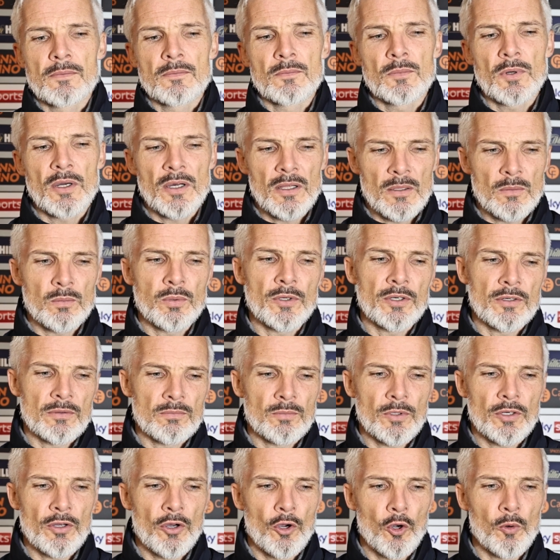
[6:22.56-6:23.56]
Well,
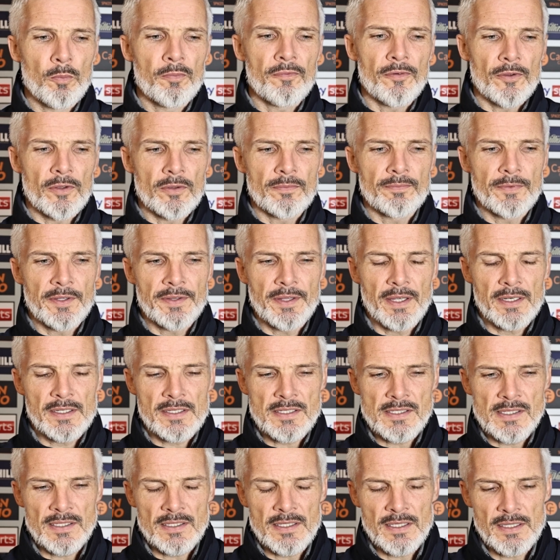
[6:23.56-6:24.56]
we're hopeful that
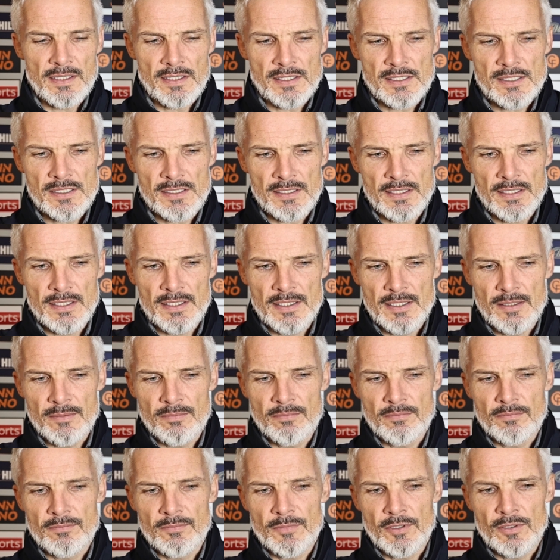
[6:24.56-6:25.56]
is the case.
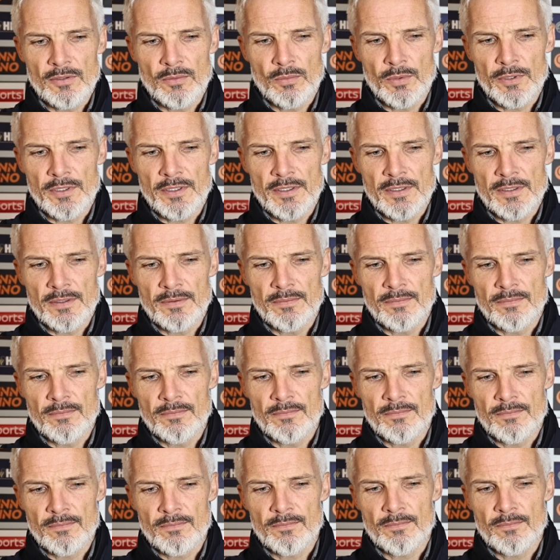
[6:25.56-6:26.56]

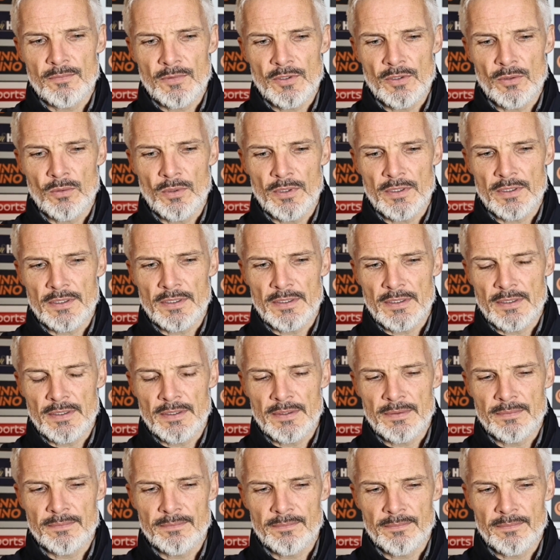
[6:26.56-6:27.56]
We don't want
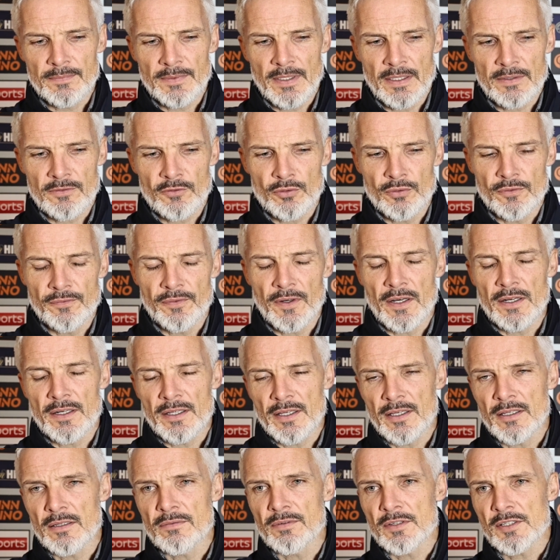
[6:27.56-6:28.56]
to get too far
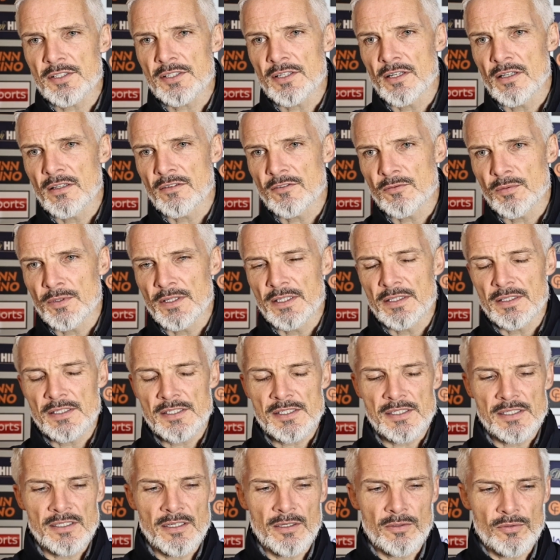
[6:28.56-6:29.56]
ahead of ourselves. We need to
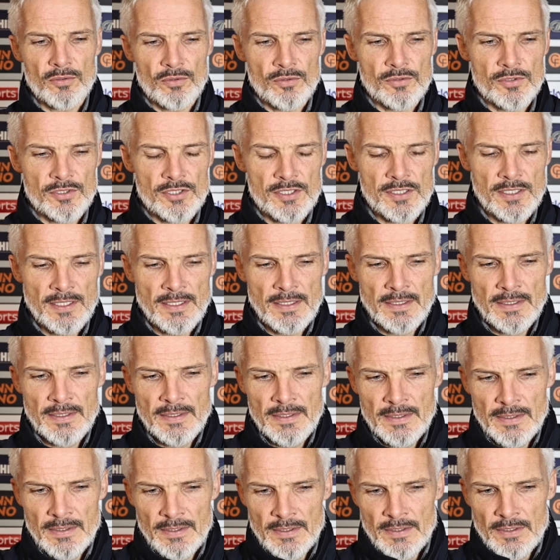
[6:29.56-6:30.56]
see how those
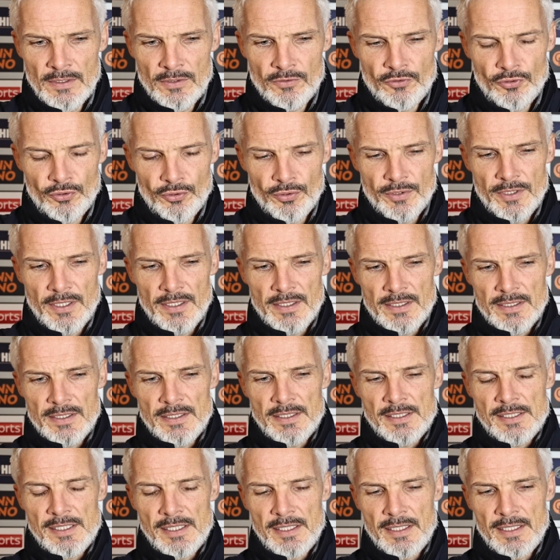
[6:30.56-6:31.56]
2
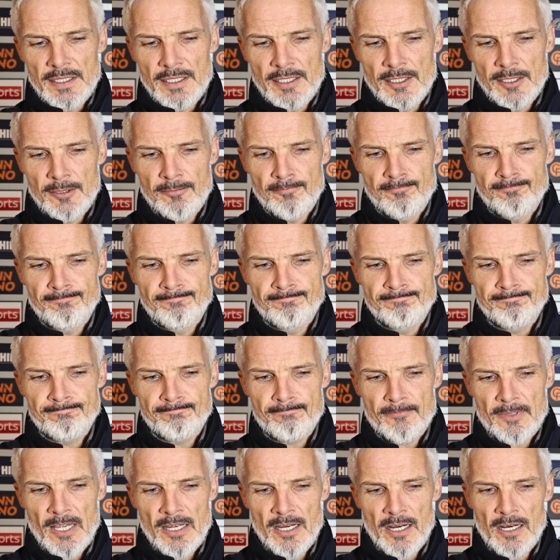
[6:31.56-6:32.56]
guys
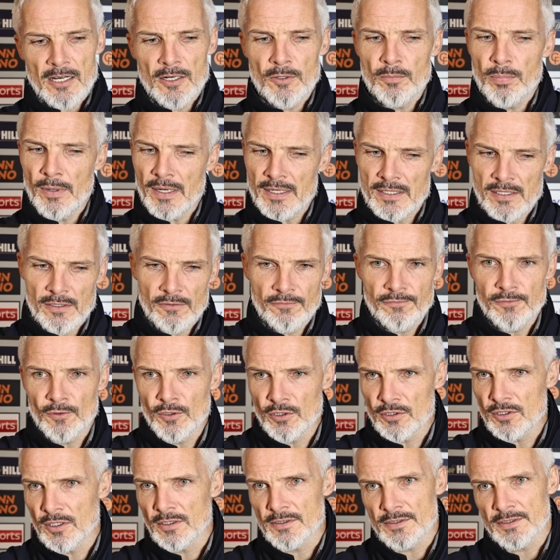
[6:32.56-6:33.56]
are back in
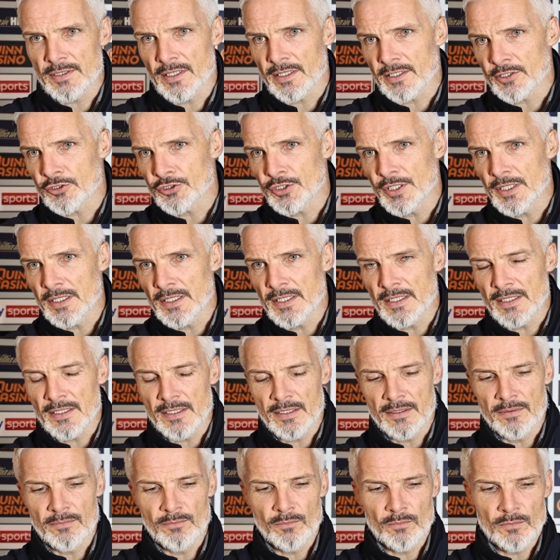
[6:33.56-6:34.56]
full contact
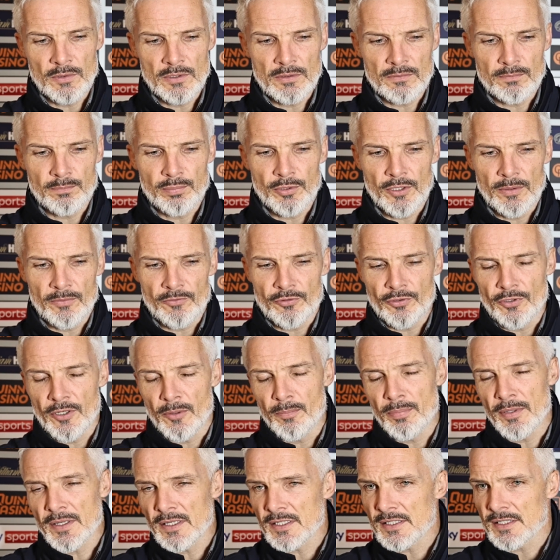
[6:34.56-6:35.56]
training, and we'll put them through
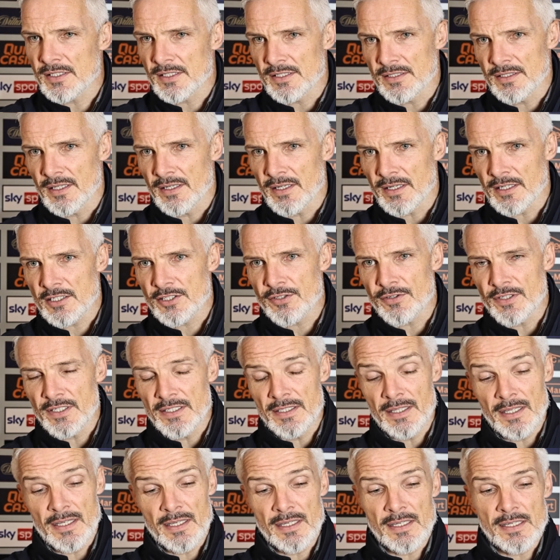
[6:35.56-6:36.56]
their paces in the next
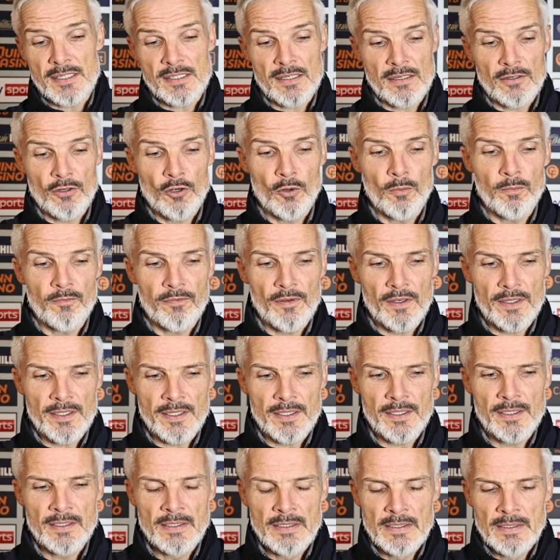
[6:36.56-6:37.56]
3 days, and
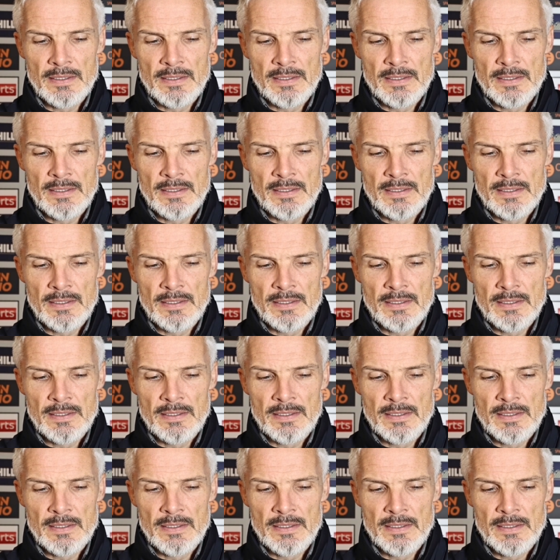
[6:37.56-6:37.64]
hopefully